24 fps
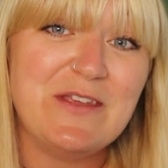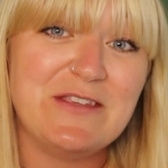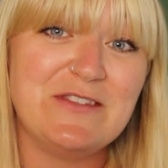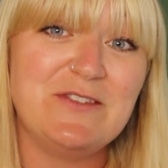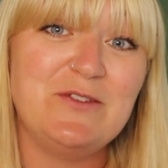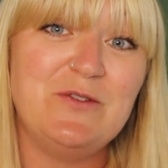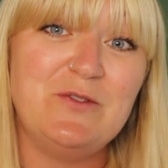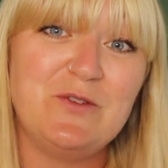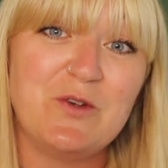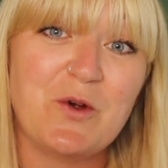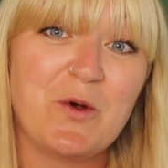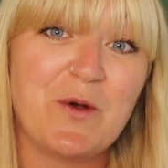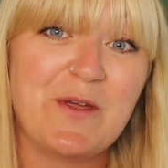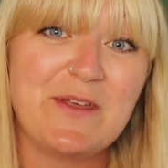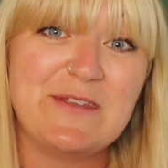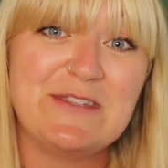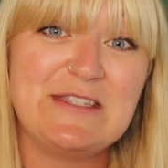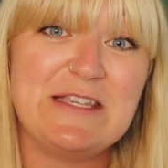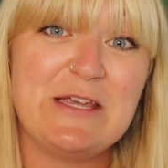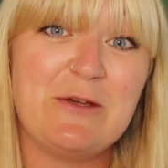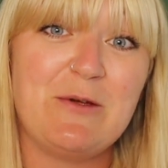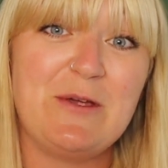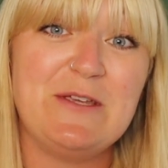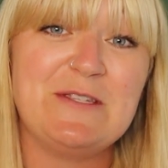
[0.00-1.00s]
this tutorial
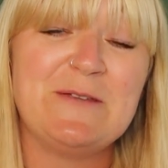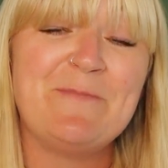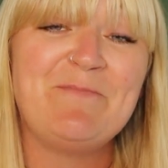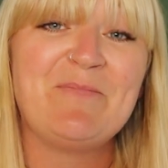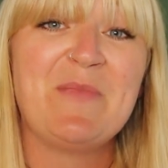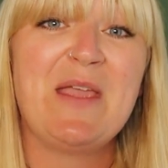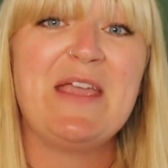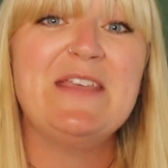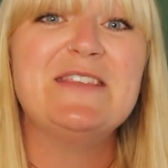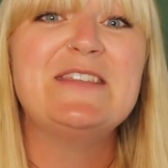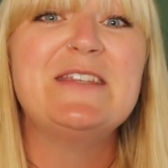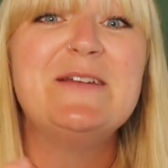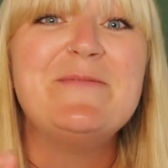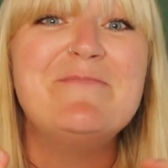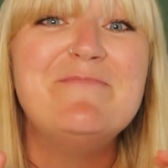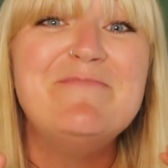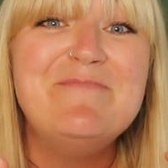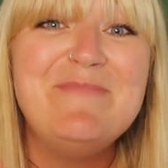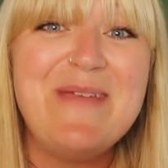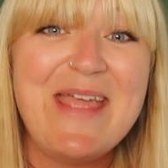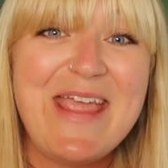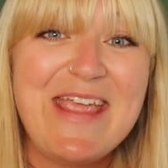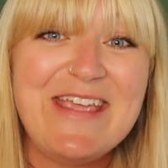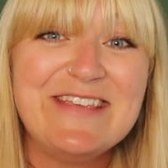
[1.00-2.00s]
series, is an
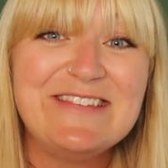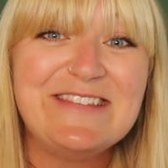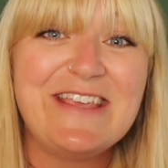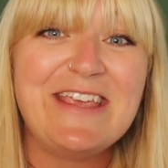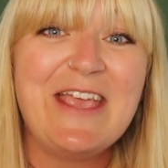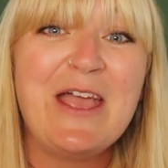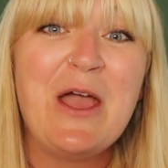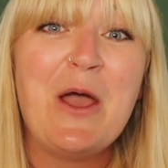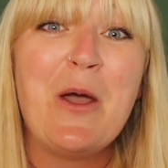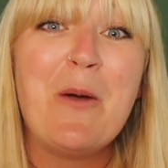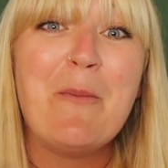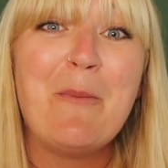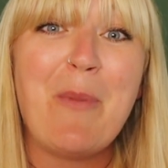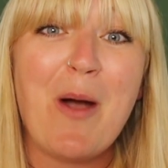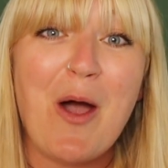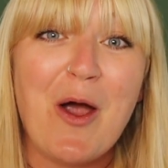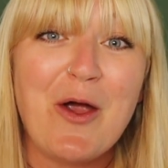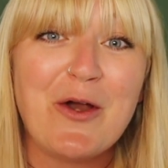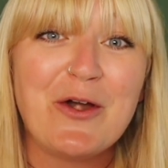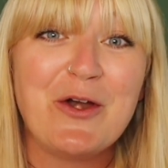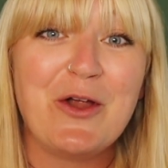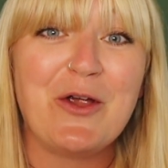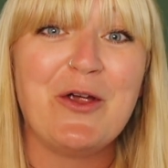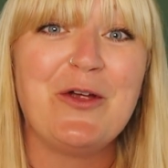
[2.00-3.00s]
amazing
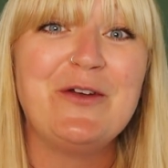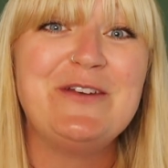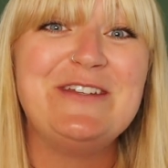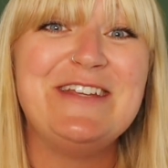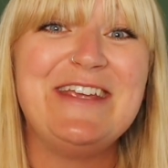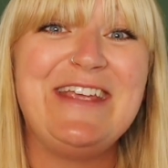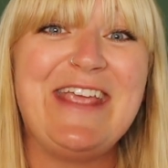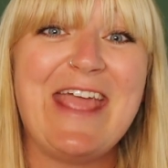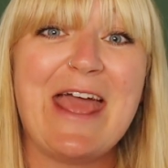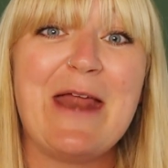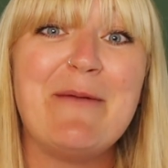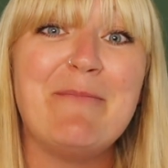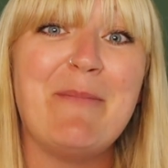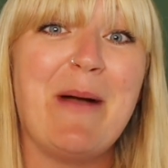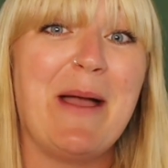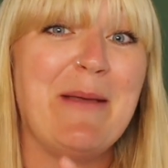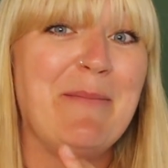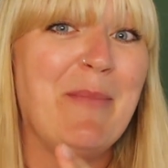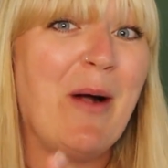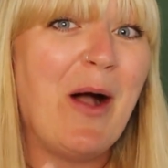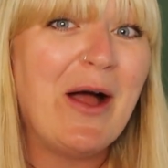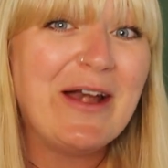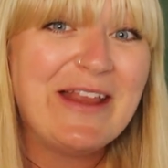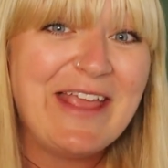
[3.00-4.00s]
partner to get my
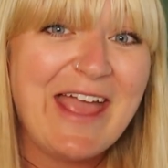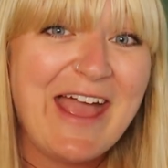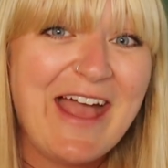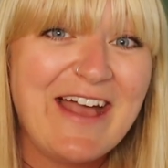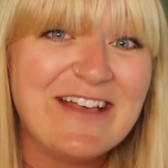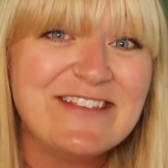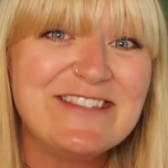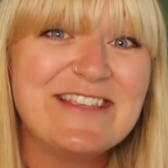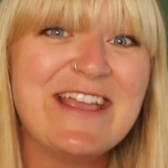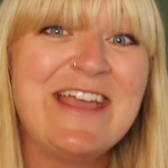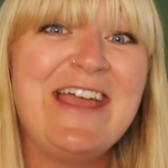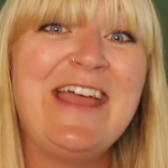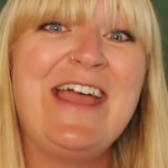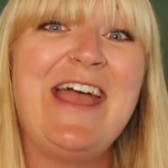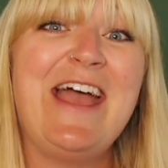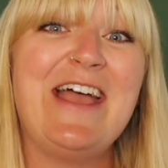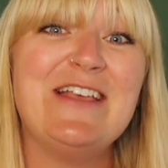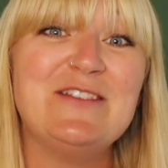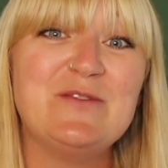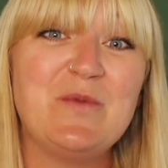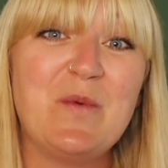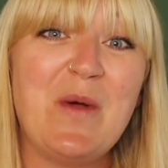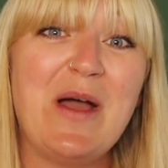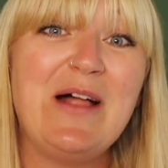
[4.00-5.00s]
podcast
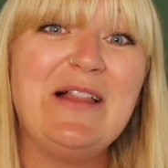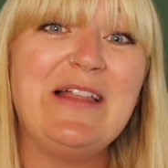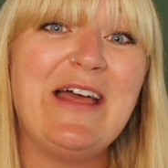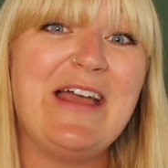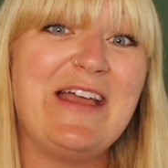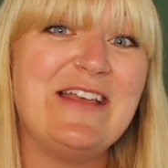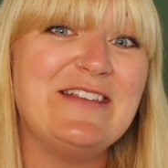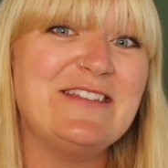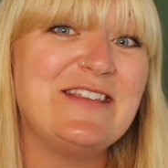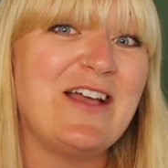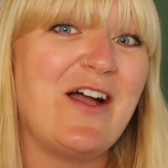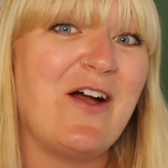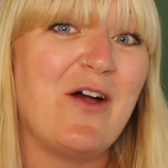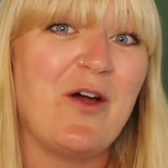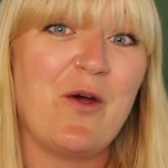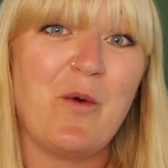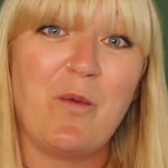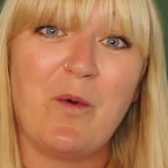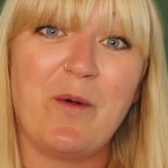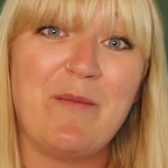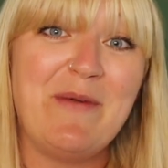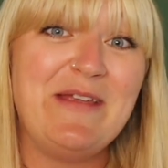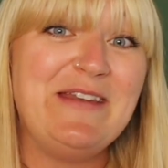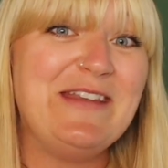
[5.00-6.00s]
as well as our
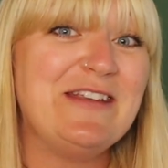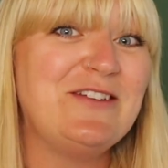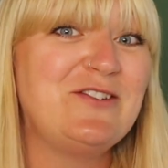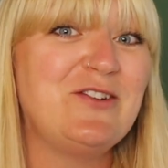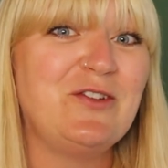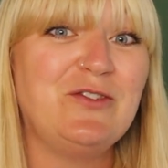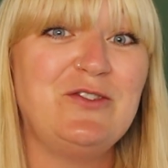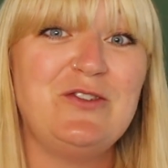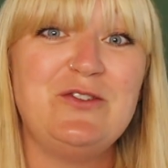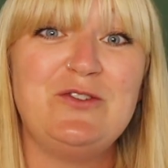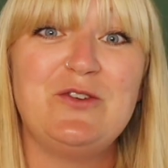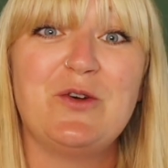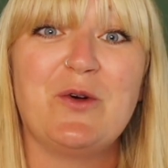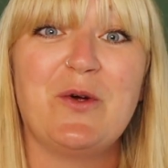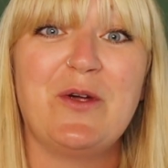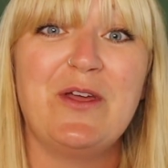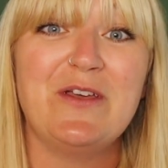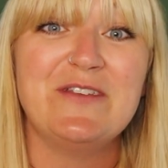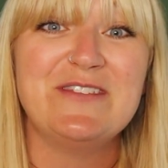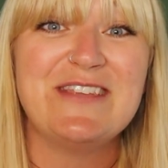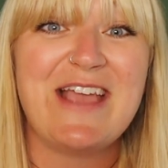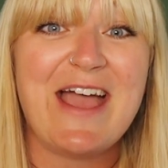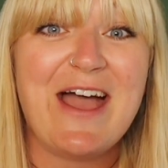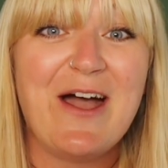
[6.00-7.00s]
Word Made Digital
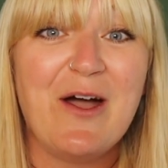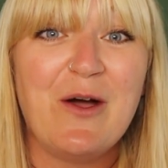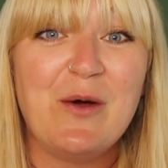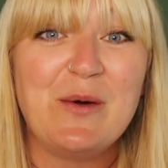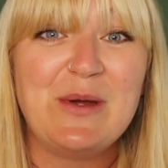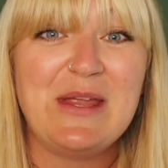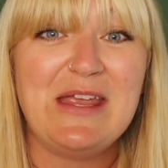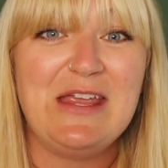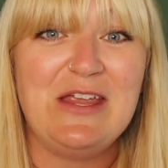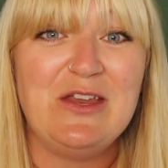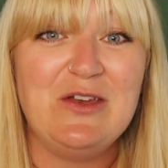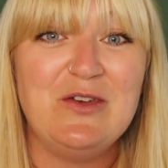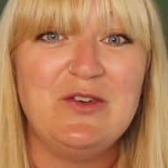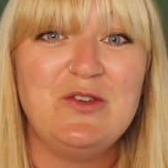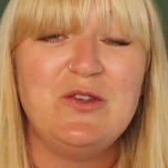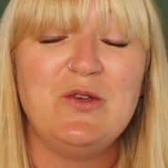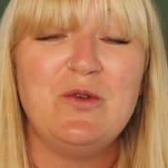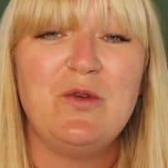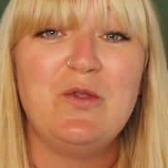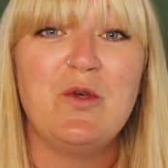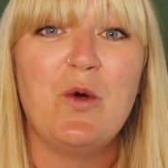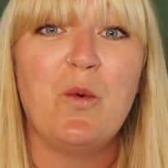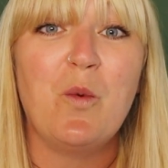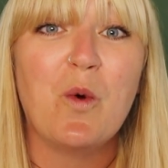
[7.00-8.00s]
tutorials out
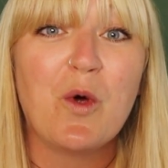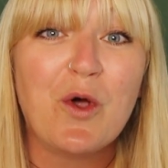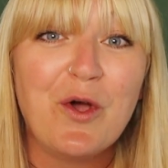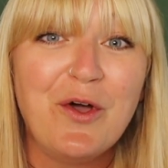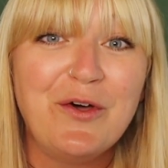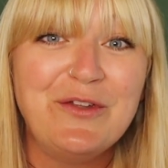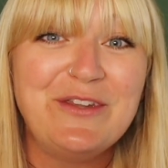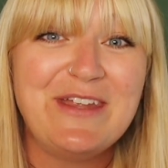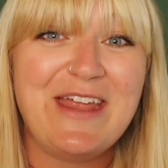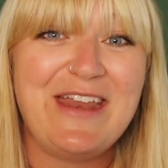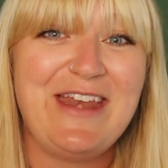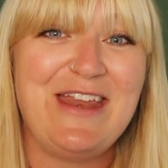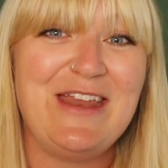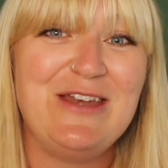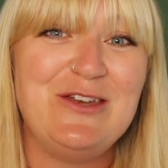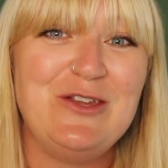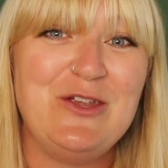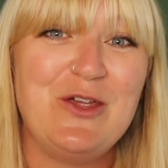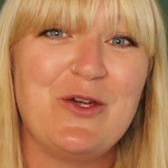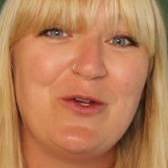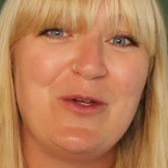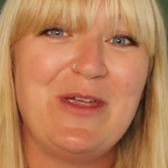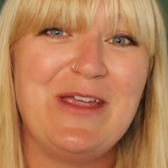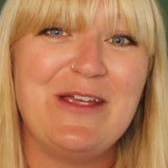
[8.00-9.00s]
into the world and
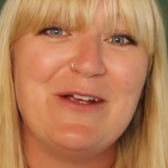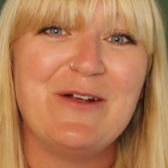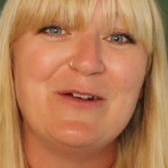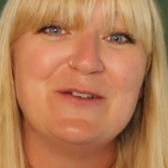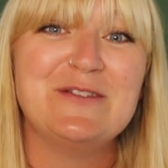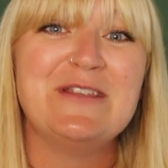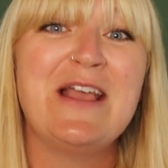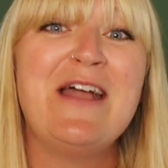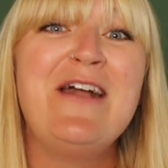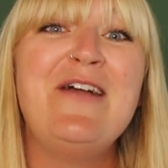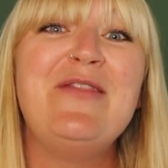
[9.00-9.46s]
into your ears.